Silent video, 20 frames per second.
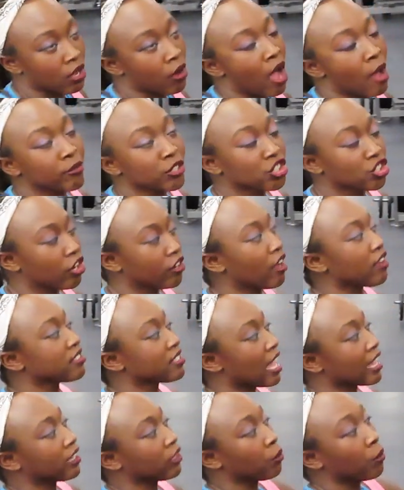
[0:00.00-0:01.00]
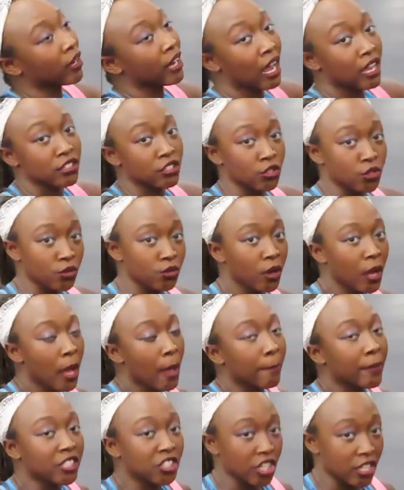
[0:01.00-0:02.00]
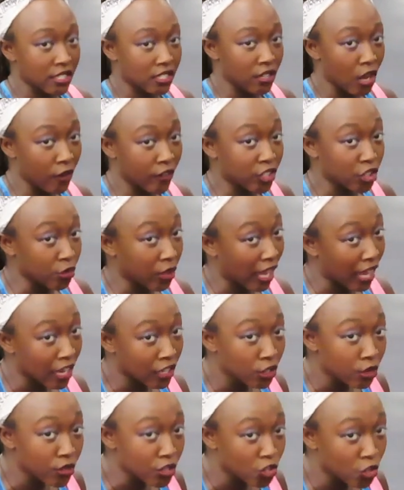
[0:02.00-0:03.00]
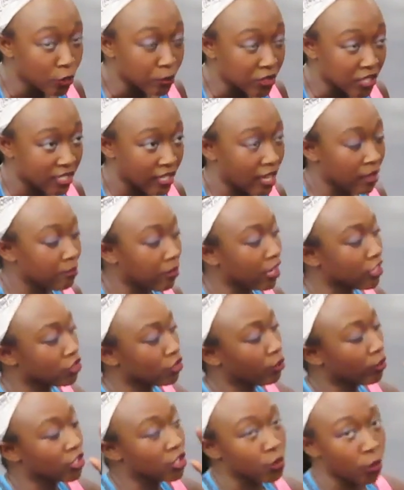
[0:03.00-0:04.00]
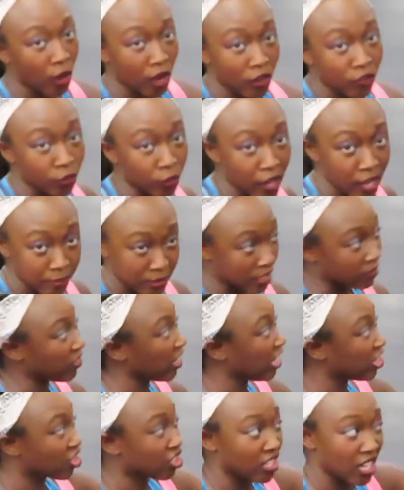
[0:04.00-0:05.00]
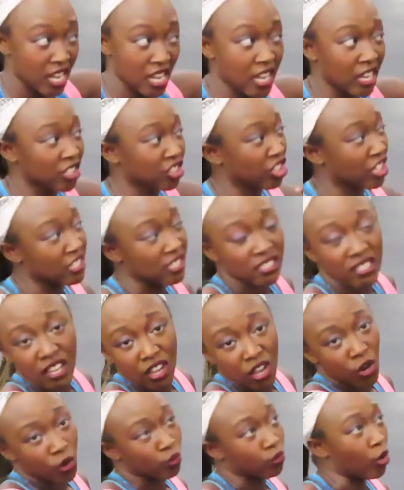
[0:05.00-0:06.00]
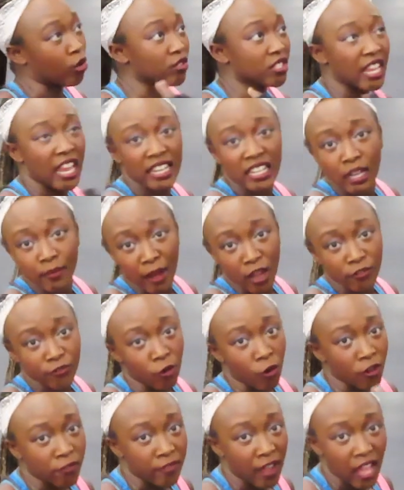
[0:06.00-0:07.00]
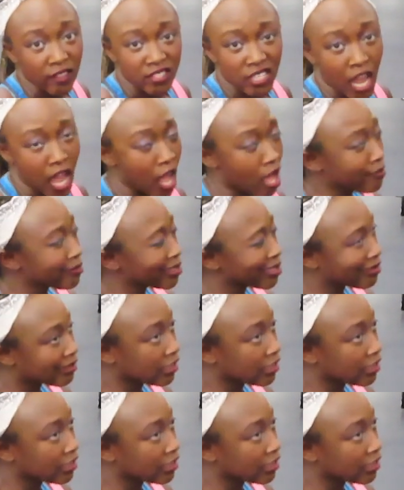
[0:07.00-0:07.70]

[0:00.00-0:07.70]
So I'm gonna show y'all exactly what I do, but just know that you can do a superset by doing twelve reps of each thing and just rotating it about four or five times